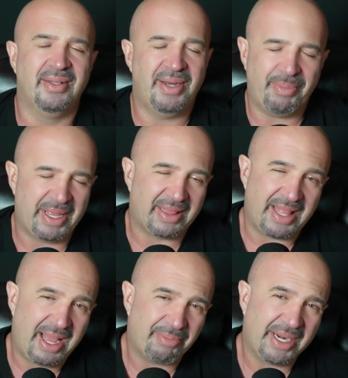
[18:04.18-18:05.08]
not by a
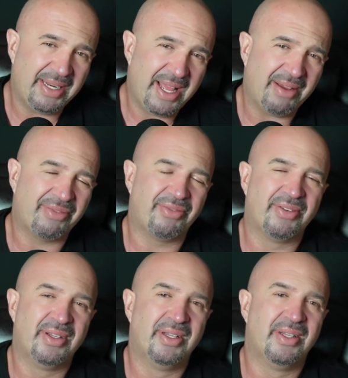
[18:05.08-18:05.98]
lot, but enough.
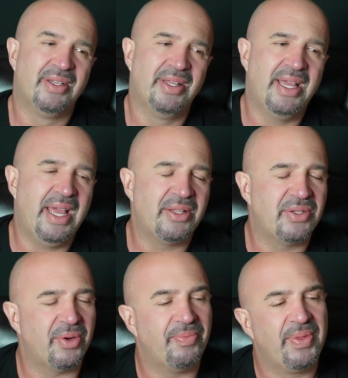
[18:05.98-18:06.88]
And
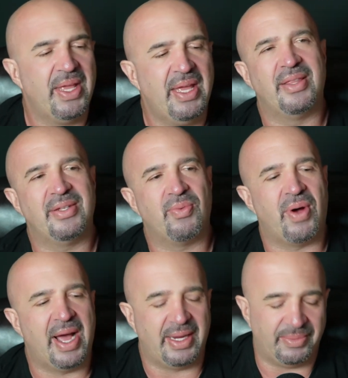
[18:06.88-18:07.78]
so this
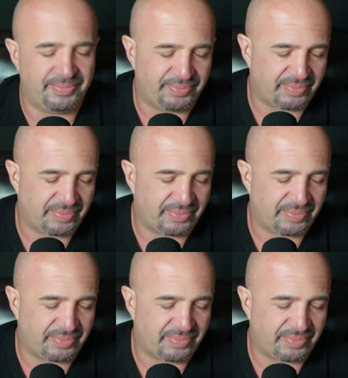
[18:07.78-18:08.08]
wine